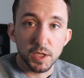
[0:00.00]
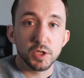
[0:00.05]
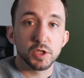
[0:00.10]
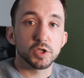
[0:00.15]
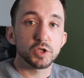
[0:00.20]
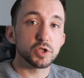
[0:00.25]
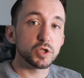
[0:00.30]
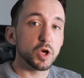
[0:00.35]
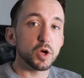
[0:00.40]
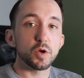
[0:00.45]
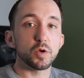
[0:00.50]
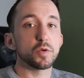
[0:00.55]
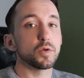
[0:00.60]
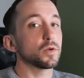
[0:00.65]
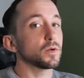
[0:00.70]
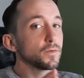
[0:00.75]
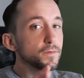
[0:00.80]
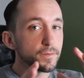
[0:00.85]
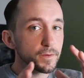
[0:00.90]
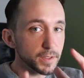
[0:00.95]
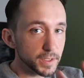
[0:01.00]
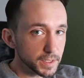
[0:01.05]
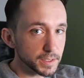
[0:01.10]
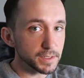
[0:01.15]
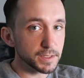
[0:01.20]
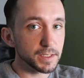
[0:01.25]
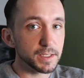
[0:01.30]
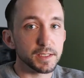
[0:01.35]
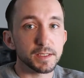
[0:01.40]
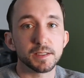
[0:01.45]
So for
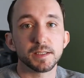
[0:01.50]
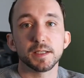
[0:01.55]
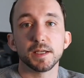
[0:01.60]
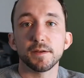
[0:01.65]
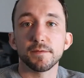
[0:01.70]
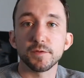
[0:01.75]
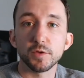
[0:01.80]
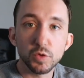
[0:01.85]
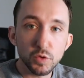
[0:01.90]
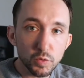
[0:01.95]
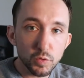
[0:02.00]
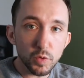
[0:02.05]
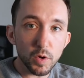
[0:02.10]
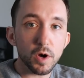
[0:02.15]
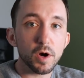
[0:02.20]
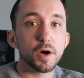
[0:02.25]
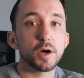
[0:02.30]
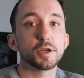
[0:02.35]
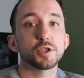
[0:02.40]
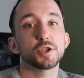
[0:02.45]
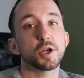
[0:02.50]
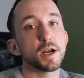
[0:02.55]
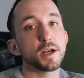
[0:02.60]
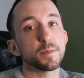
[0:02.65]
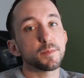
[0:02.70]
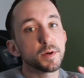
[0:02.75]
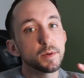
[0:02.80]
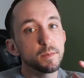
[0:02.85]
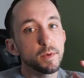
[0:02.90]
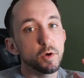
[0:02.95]
instance, if you are trying to
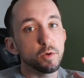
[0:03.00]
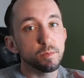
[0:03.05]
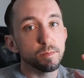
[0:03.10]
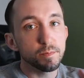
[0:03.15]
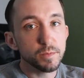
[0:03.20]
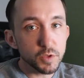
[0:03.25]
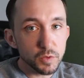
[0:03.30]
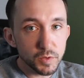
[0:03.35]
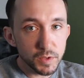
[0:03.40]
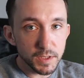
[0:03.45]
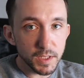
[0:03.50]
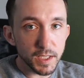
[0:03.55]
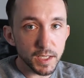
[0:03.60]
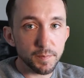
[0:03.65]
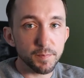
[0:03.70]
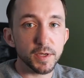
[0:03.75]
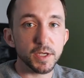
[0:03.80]
promote music,